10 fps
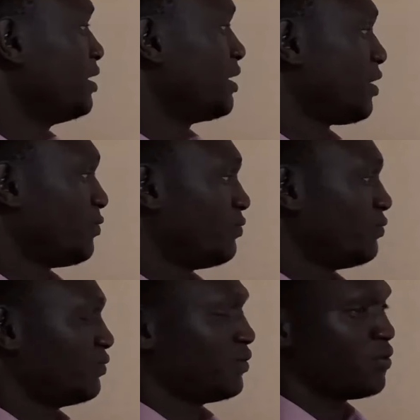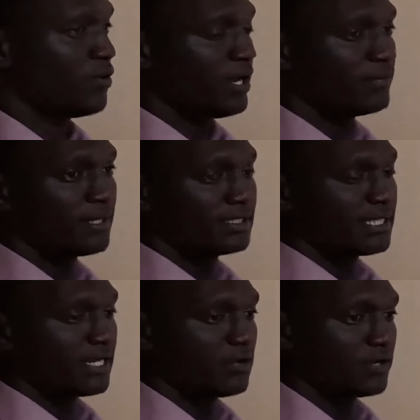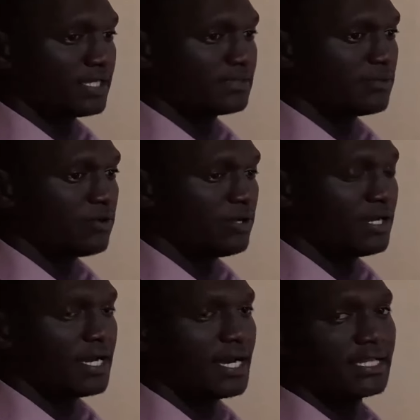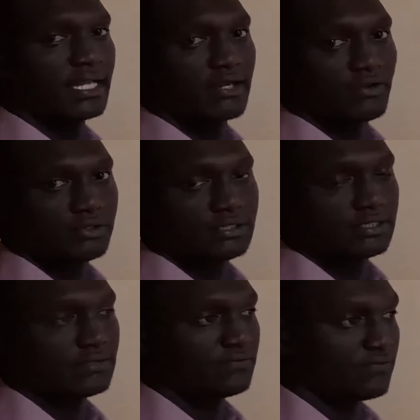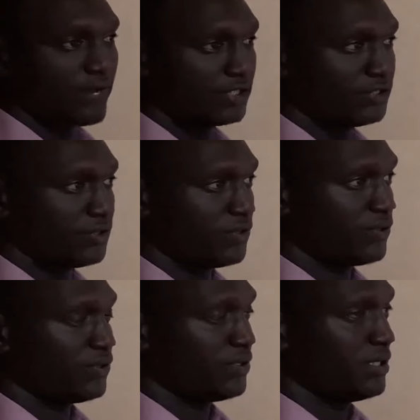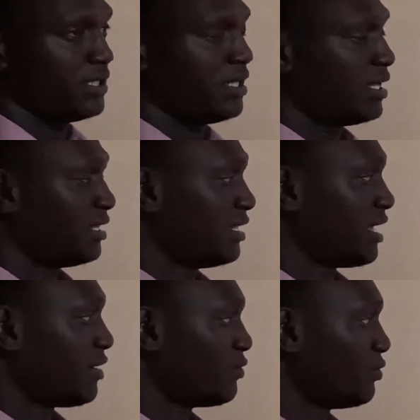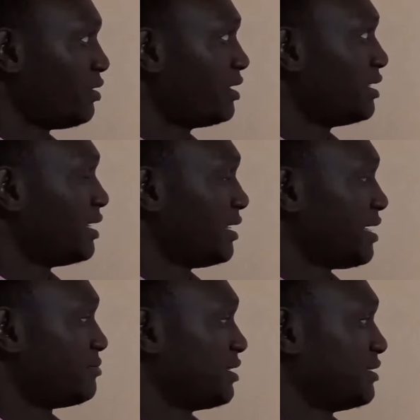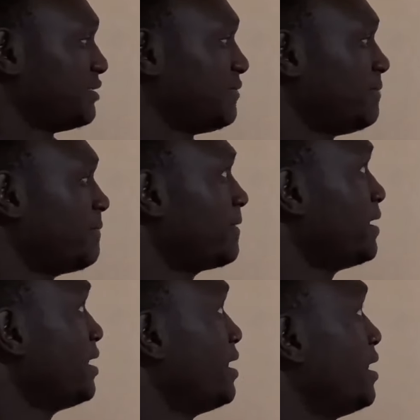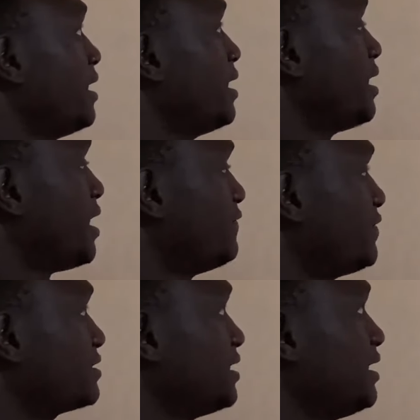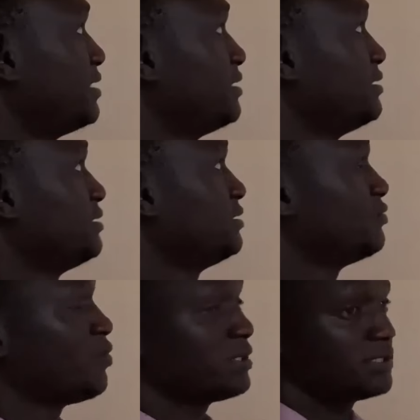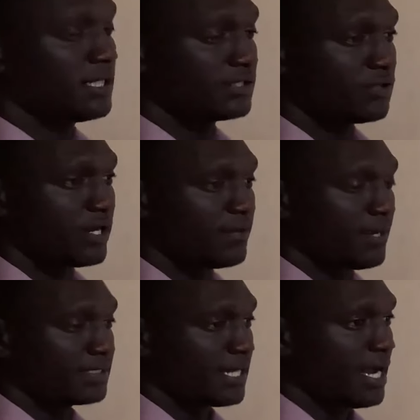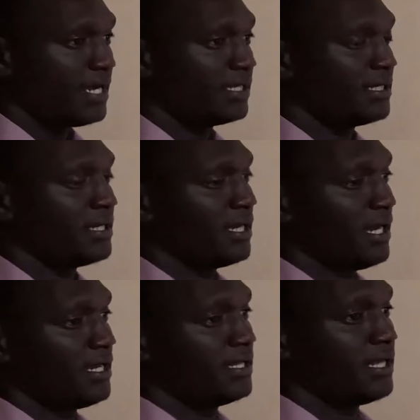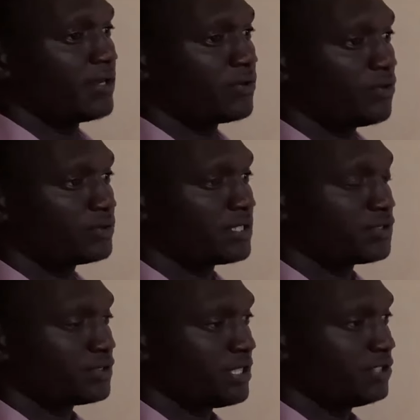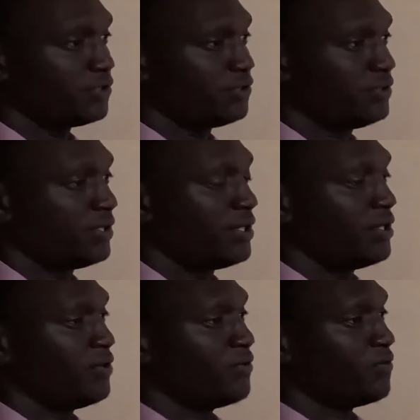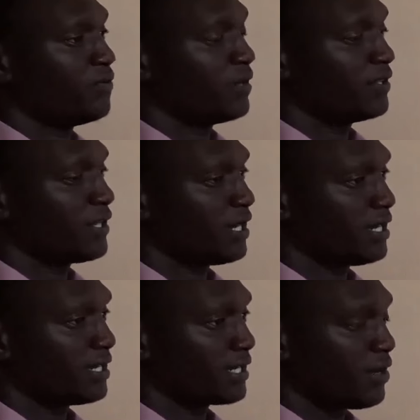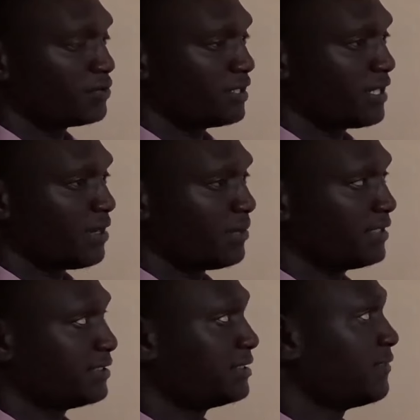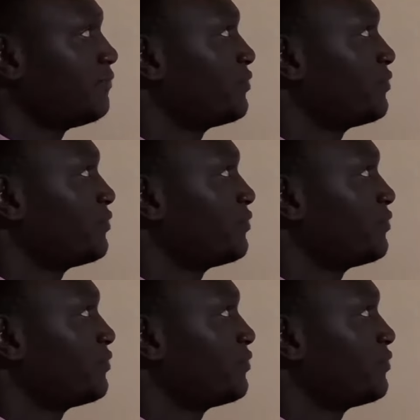Now, whole numbers are not decimal and they are not fractional. They are whole numbers. Having seen what natural numbers are and their close association with counting numbers,